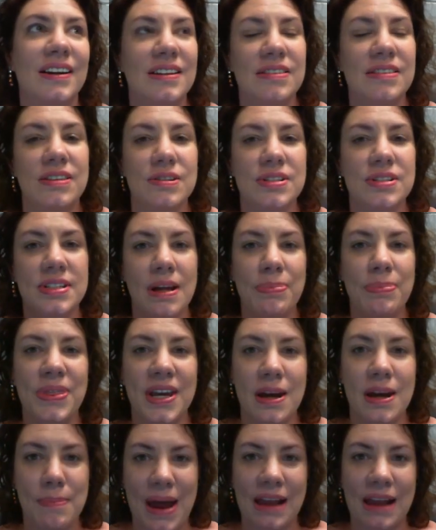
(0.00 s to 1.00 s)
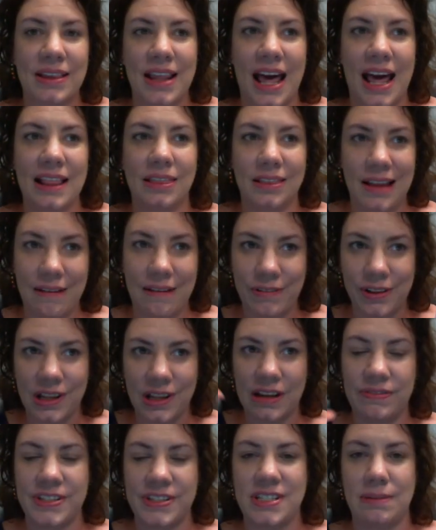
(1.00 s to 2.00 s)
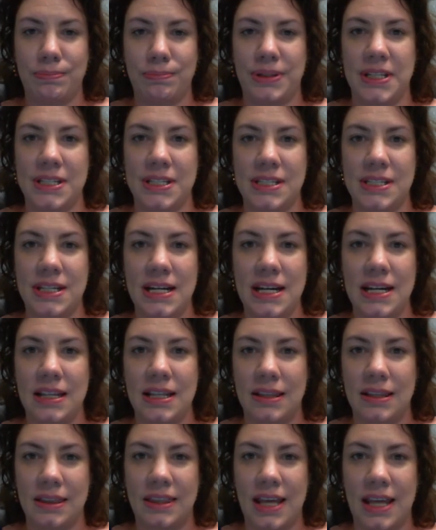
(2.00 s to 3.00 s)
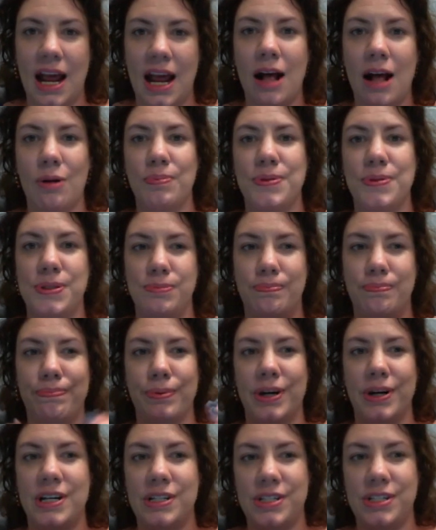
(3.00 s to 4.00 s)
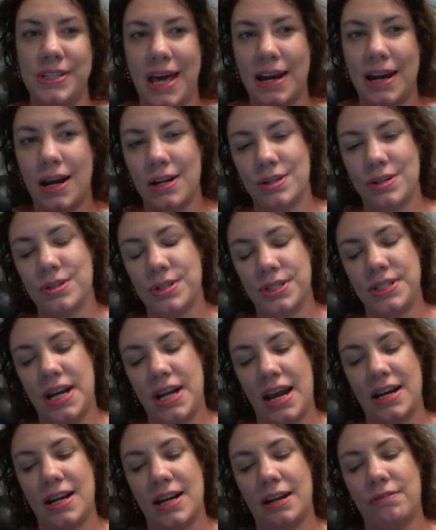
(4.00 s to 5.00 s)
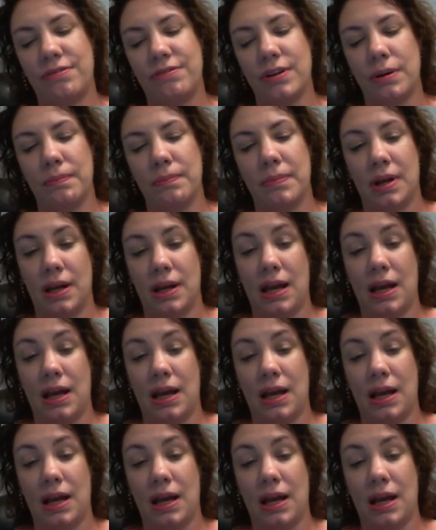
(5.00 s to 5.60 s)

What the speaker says: there's something about that level of simplicity that helps bridge that understanding from,